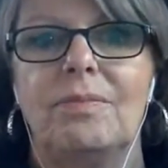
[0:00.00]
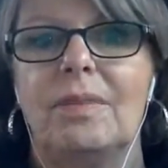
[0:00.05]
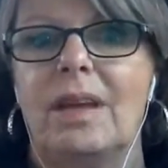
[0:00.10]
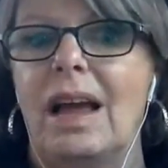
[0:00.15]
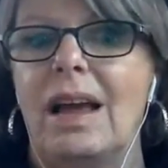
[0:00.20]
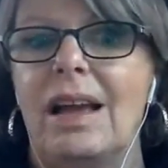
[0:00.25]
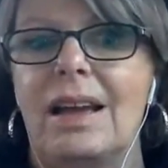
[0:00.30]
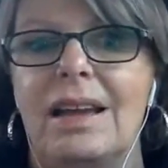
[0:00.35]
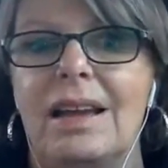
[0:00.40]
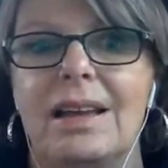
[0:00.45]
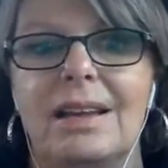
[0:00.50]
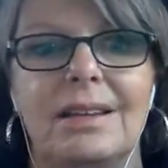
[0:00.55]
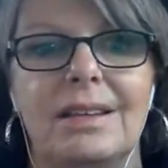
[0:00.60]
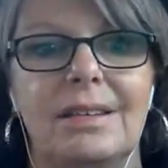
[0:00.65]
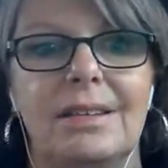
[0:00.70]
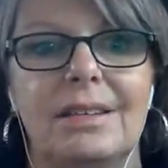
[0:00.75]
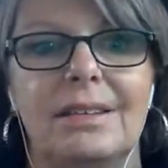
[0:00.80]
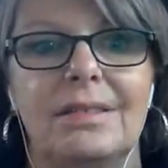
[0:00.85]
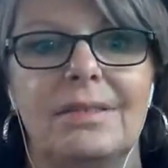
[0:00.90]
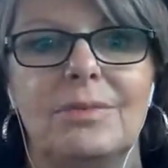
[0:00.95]

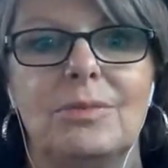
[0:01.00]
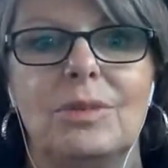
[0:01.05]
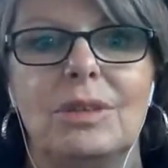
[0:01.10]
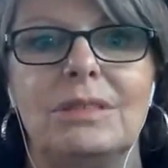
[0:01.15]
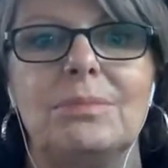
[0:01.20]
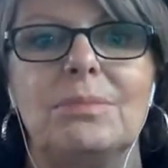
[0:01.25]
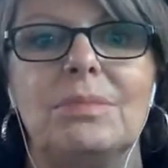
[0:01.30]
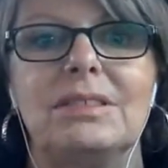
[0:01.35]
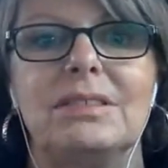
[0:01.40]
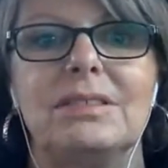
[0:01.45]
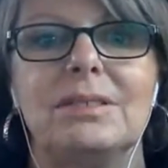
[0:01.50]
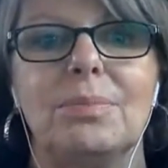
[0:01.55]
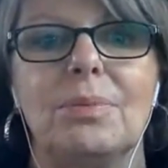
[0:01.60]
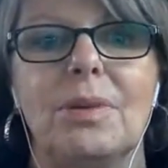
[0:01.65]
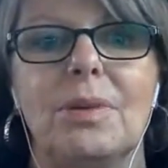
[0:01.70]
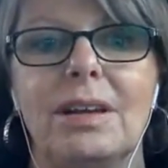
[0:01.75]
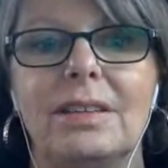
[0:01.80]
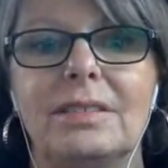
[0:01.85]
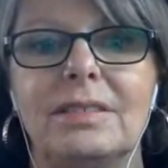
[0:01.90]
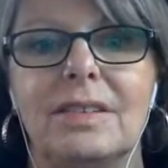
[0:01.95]
I wouldn't be
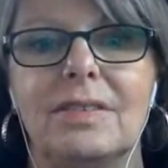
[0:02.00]
surprised